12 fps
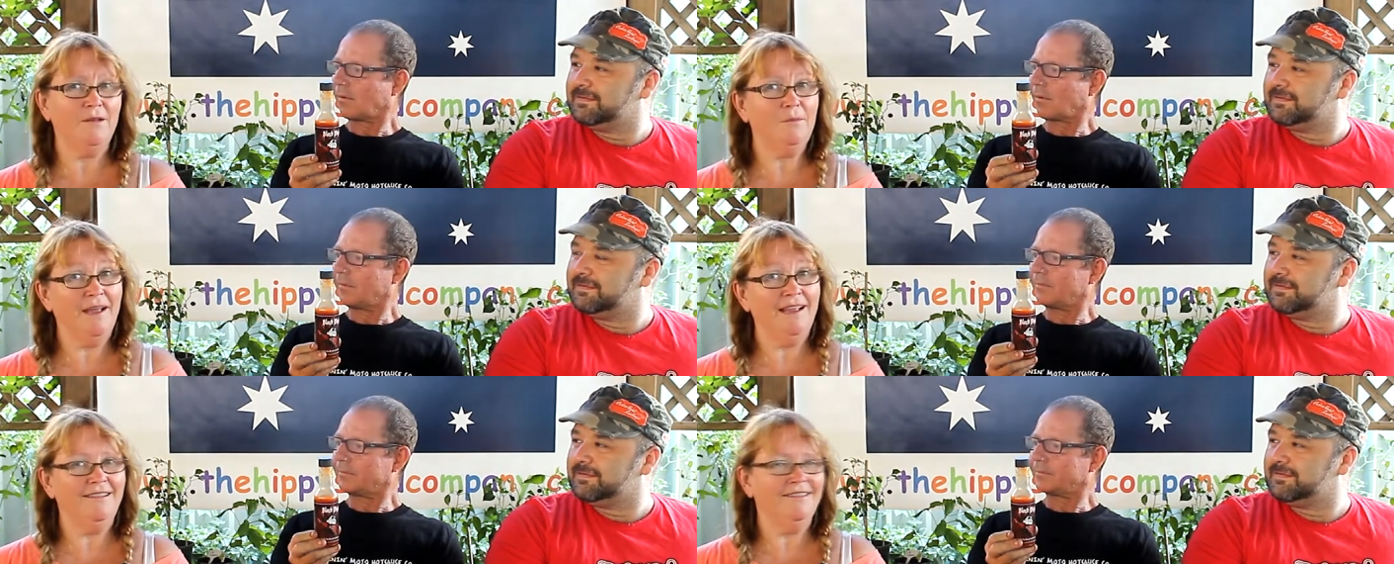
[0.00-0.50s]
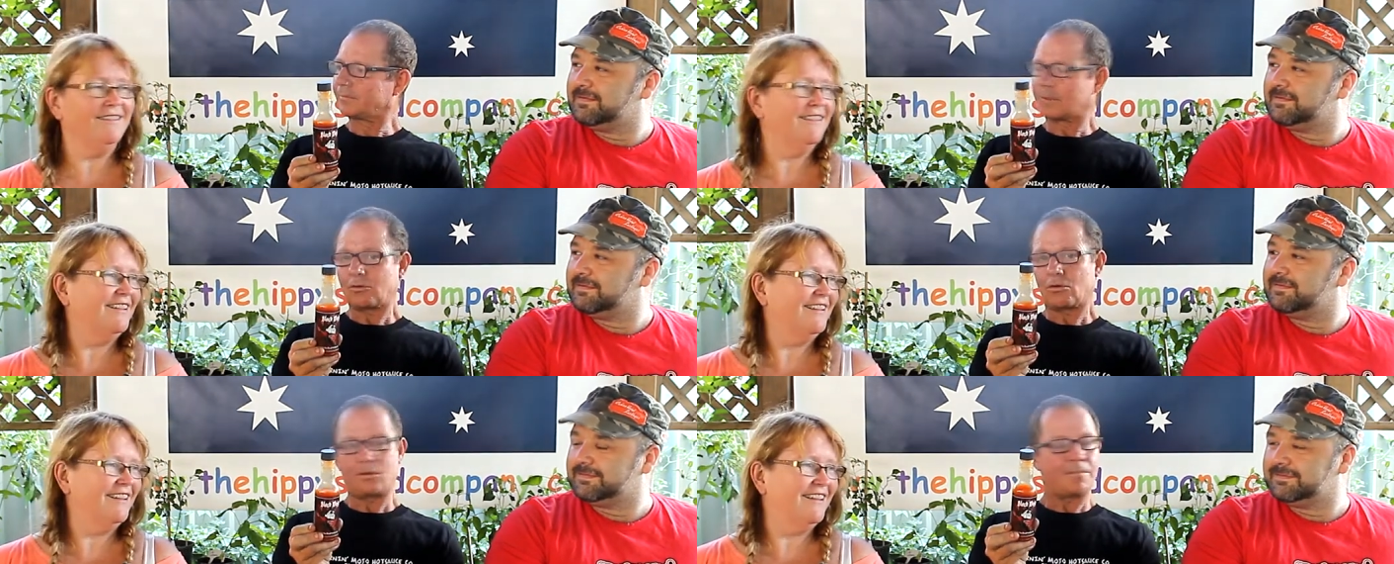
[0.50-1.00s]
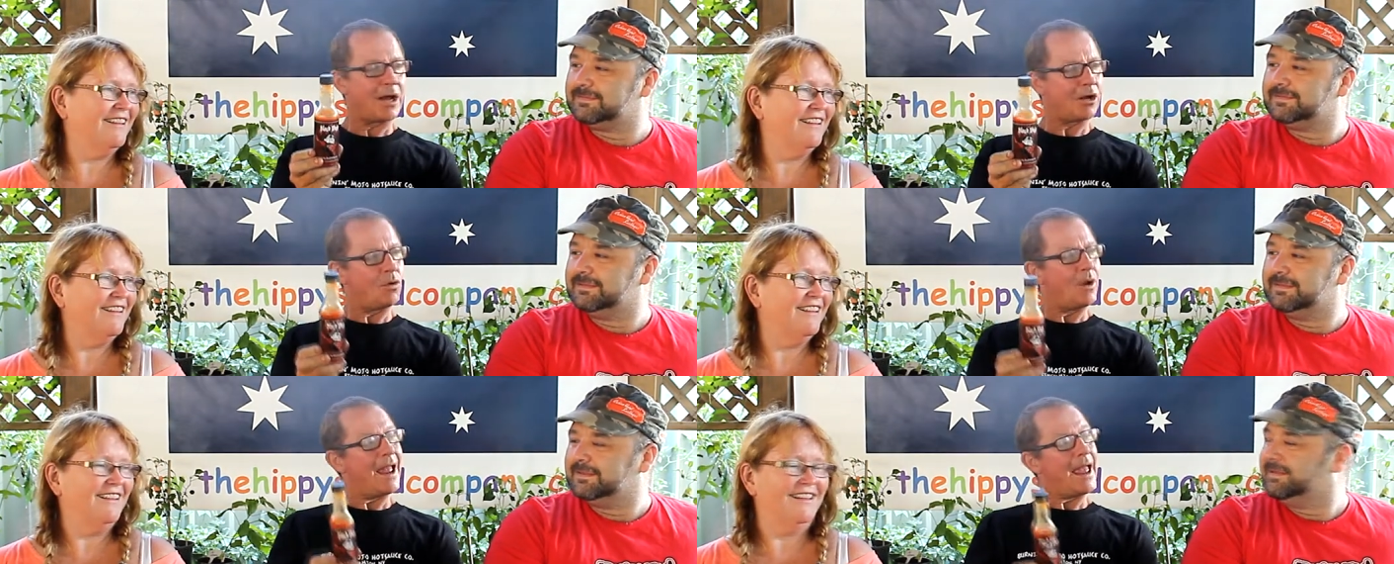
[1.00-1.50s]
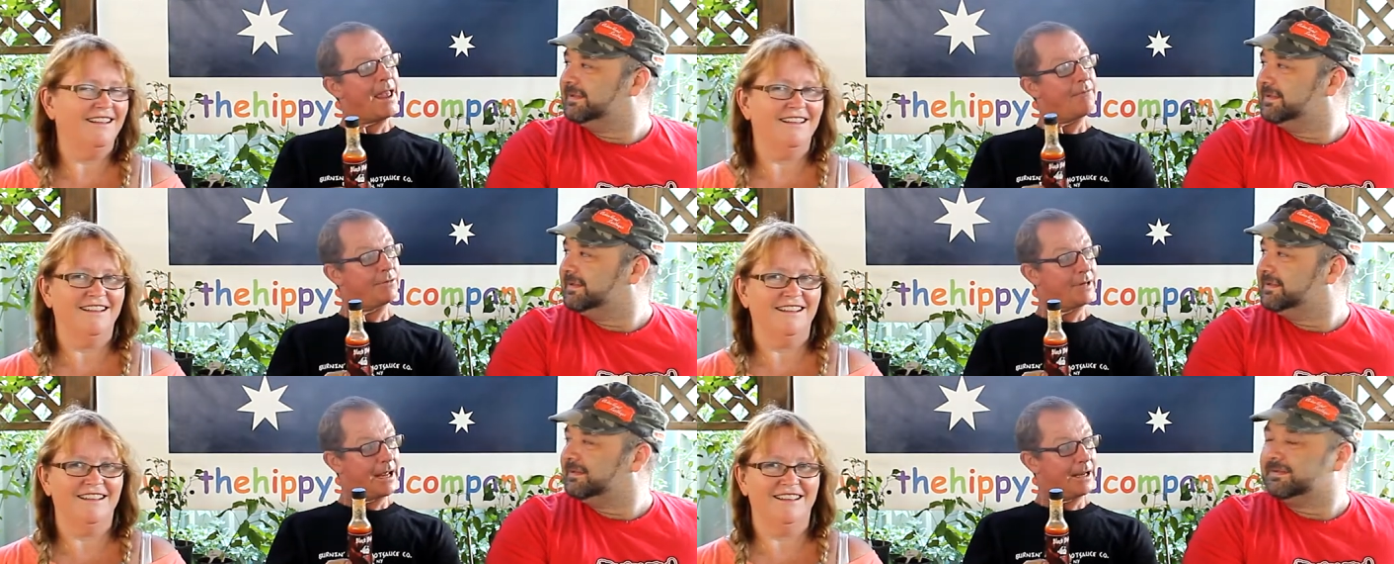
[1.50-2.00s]
Speaker 1: know Michael. We talk to Michael
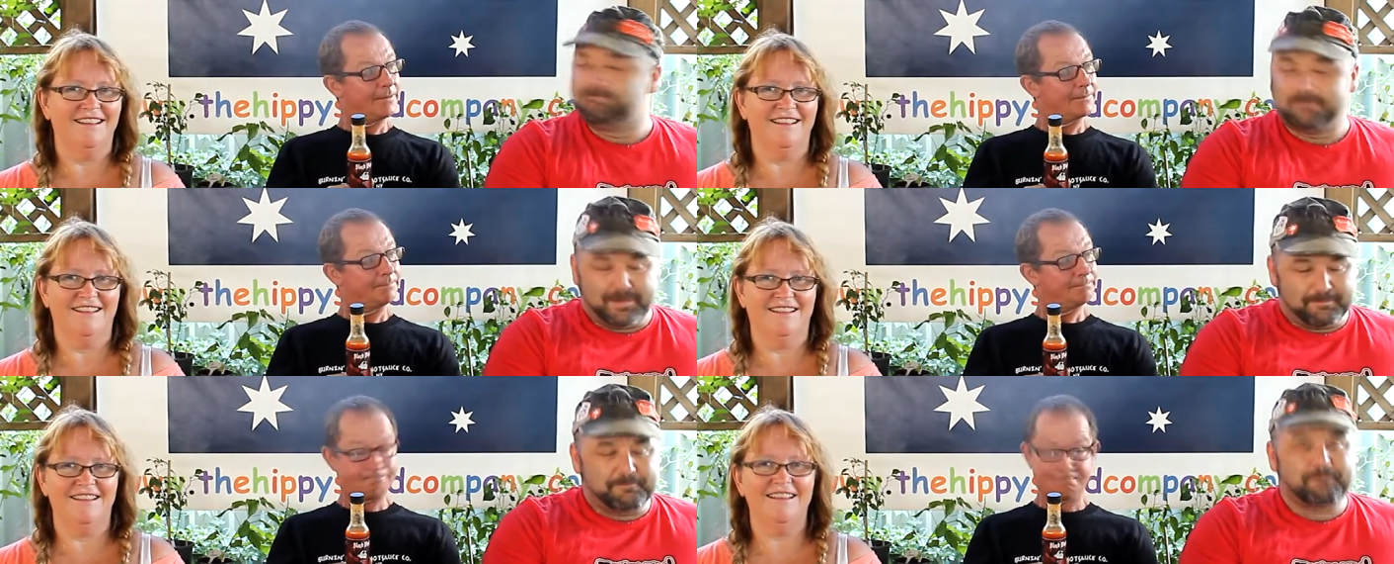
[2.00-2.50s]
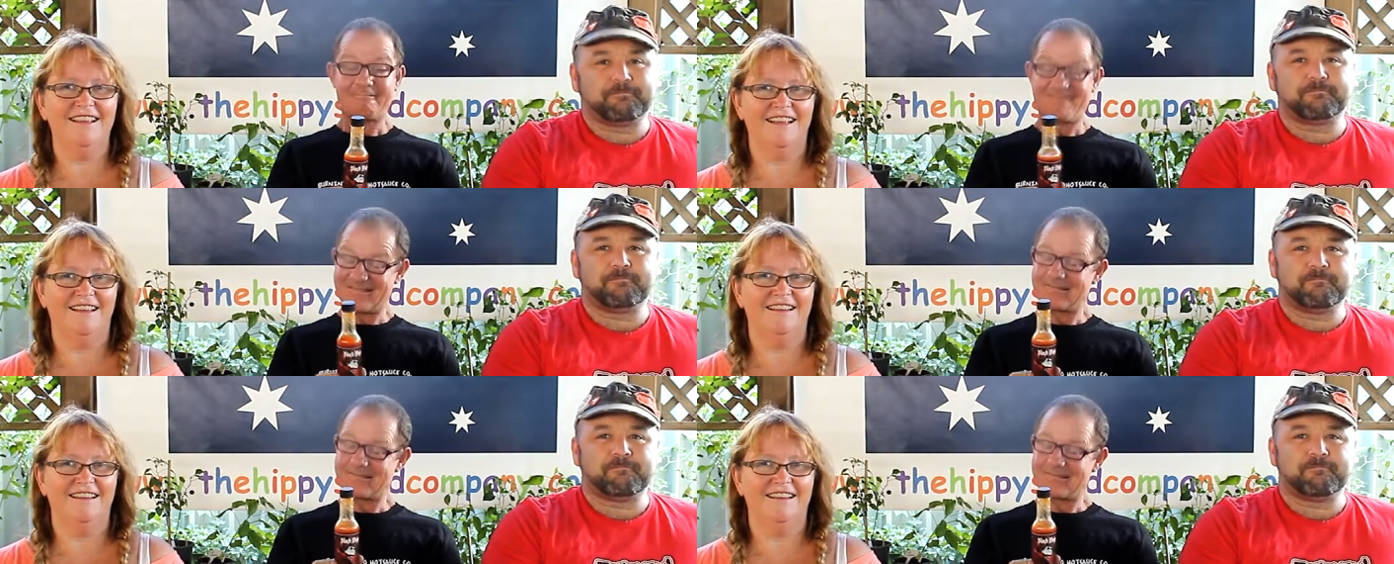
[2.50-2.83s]
every day. Yep. Yeah.